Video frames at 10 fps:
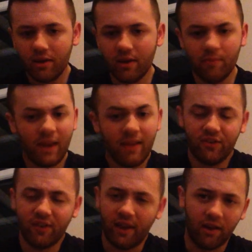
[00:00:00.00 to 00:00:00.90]
And we get
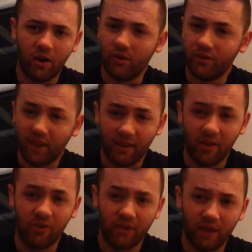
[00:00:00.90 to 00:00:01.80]
that second goal. The second
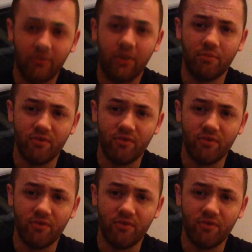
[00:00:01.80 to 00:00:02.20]
goal is an absolutely